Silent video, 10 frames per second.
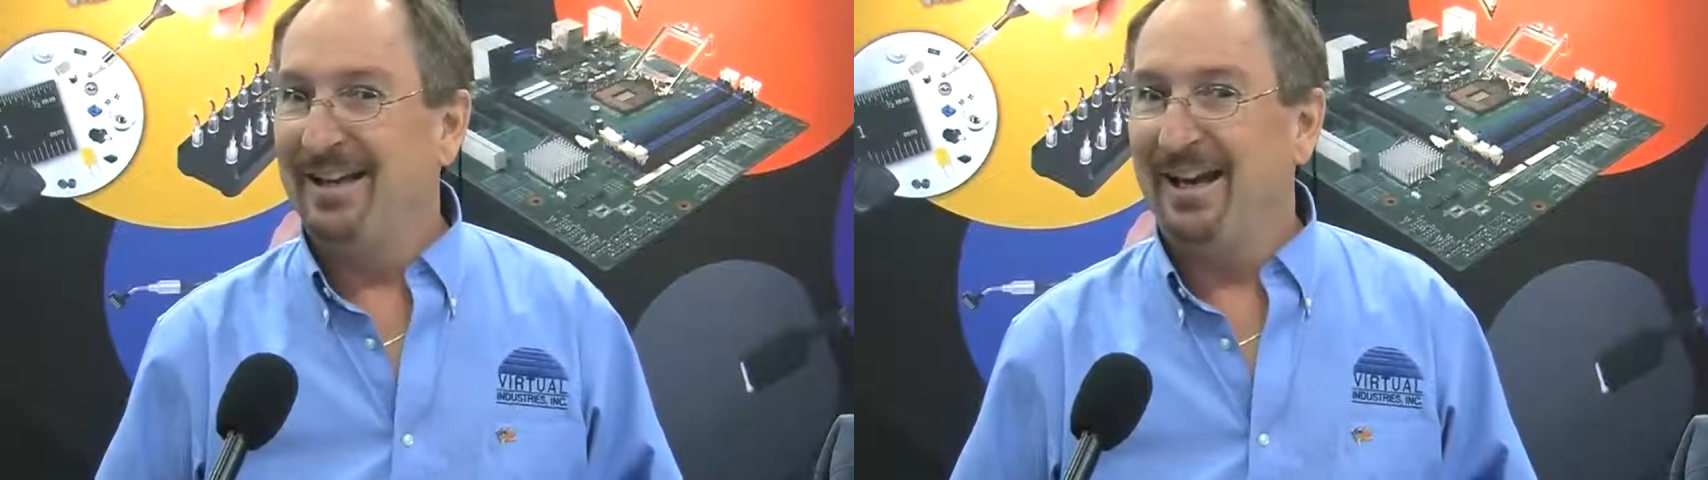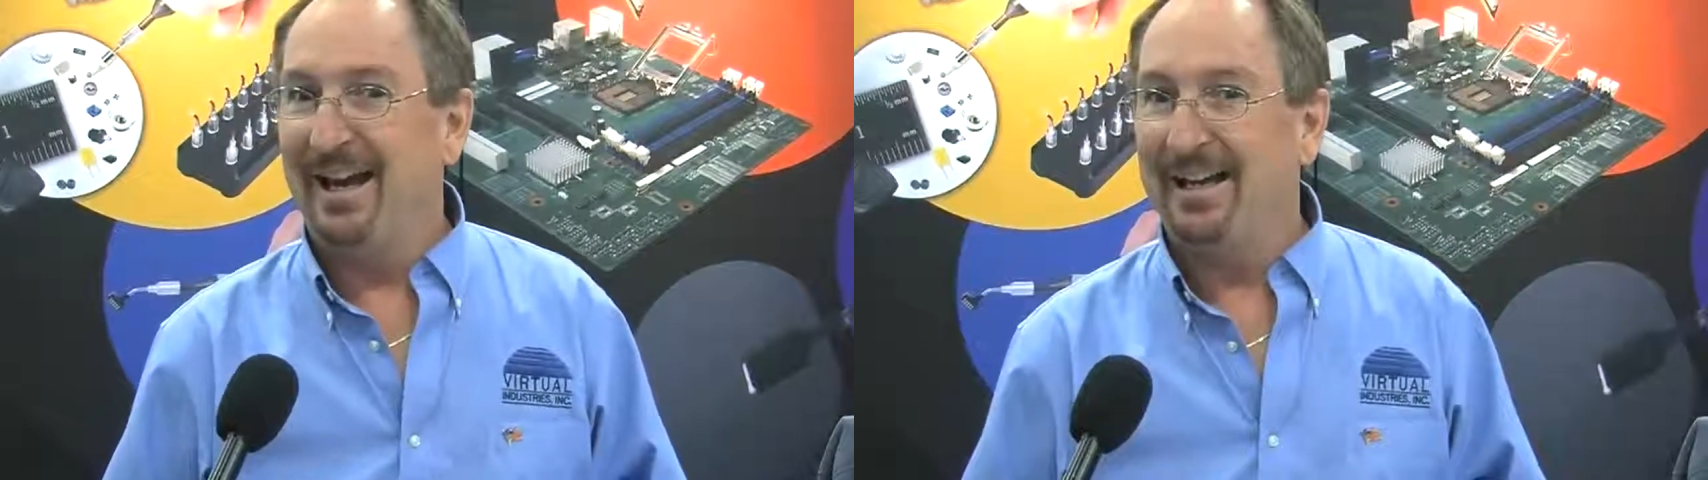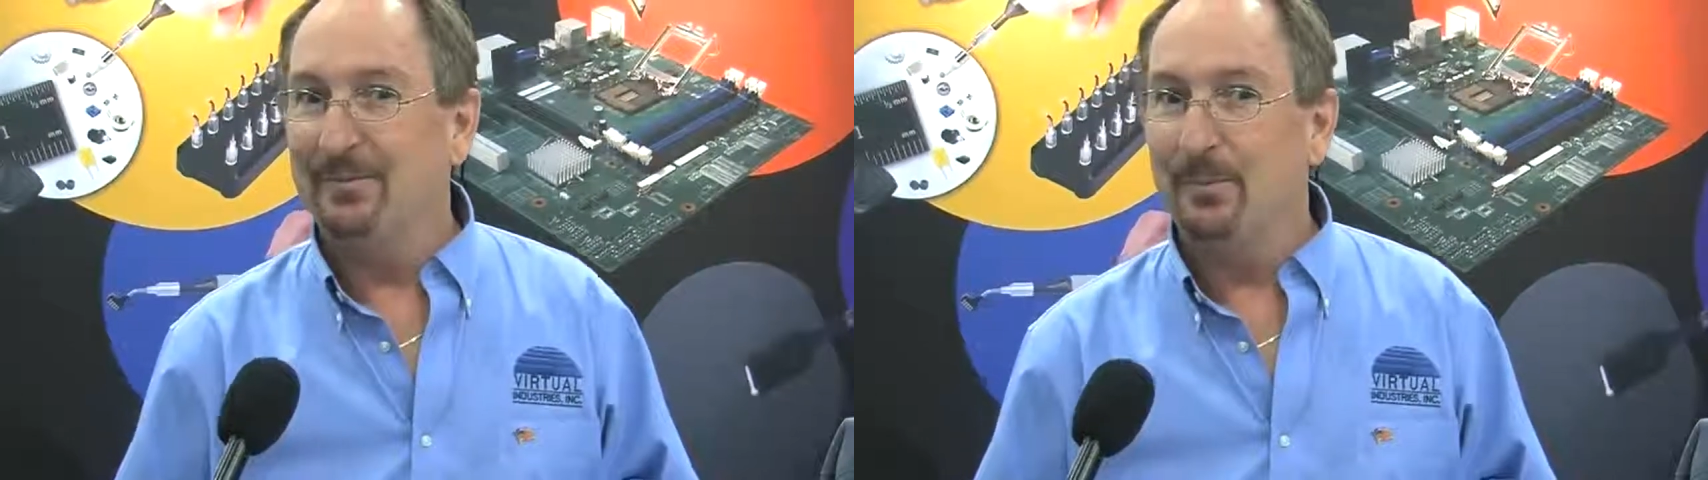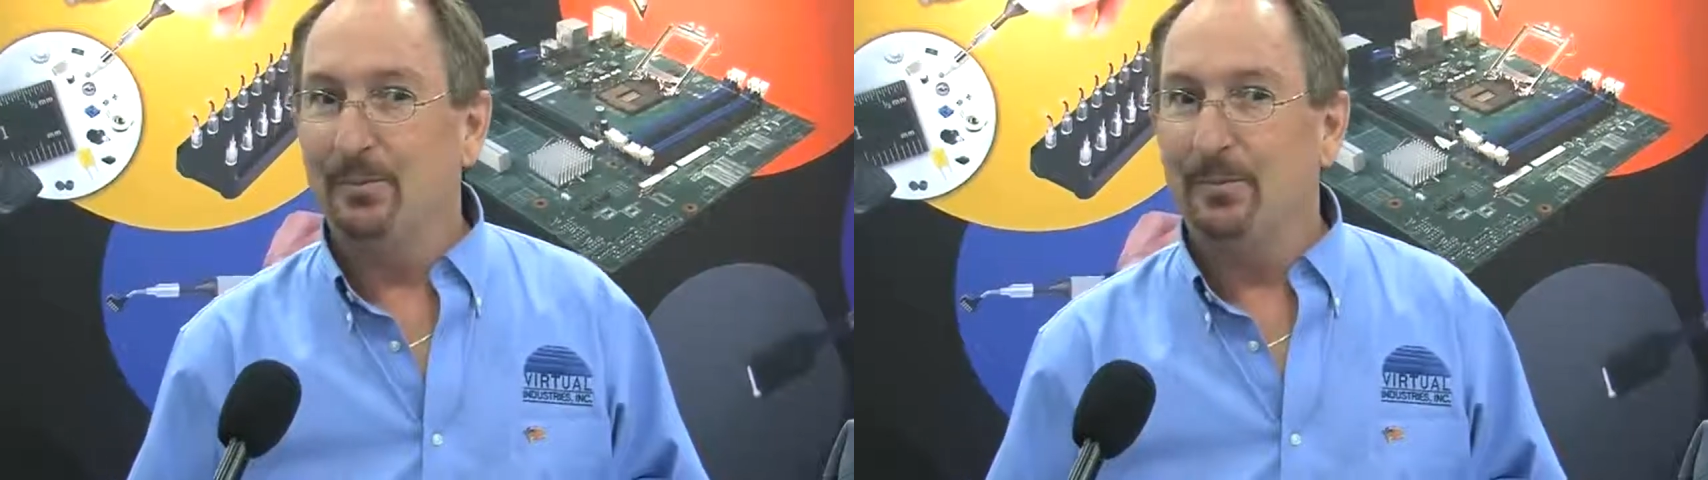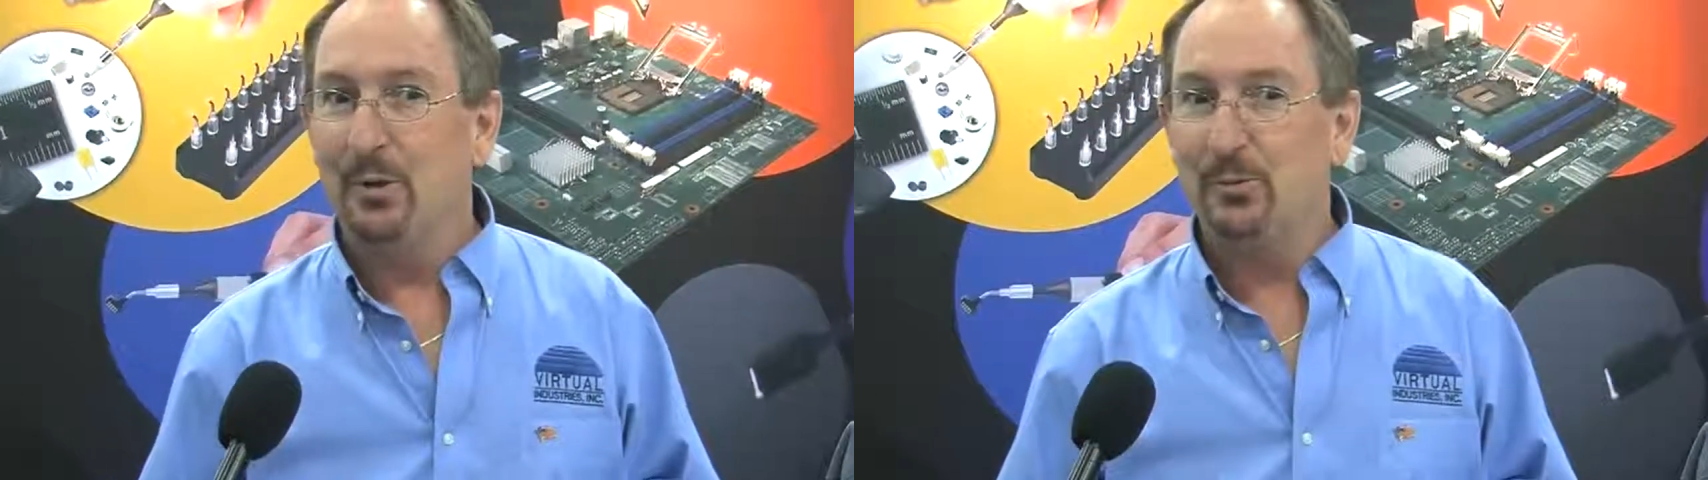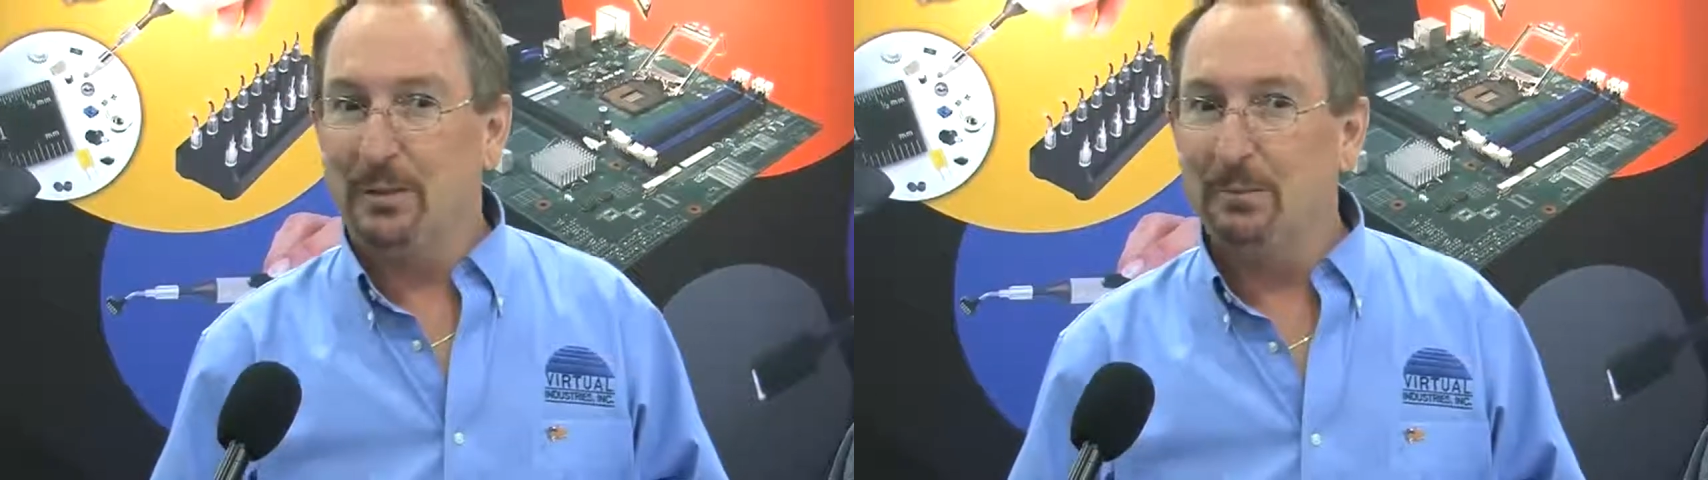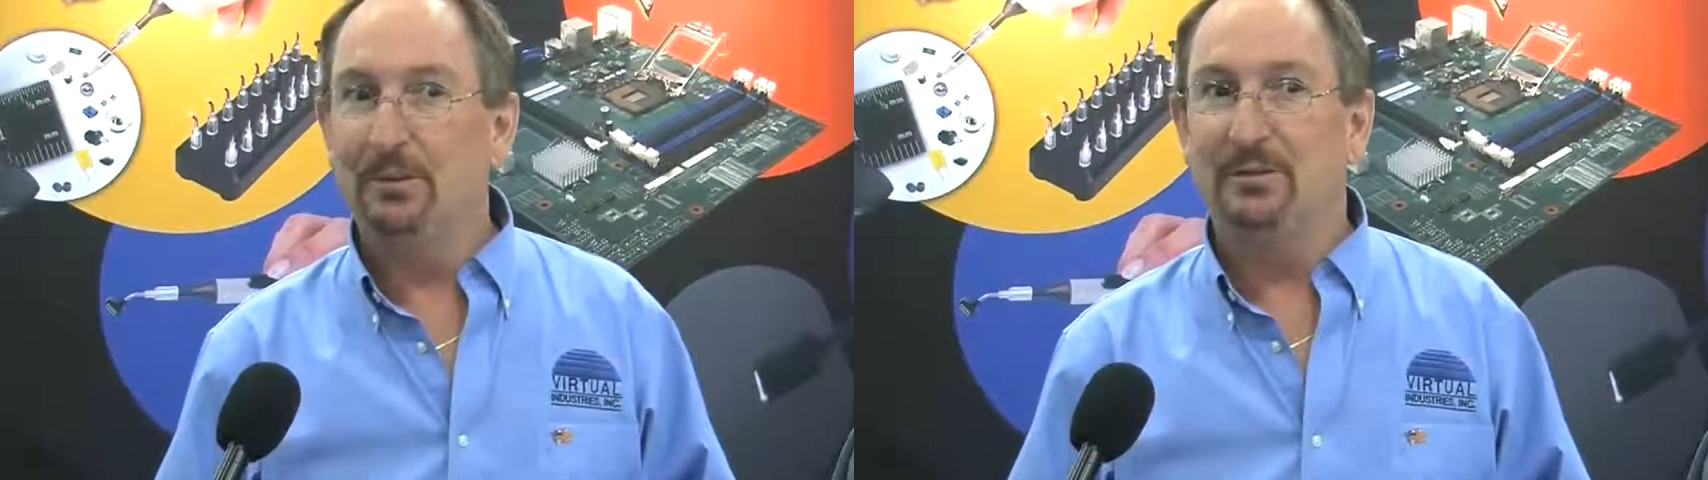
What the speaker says: And most people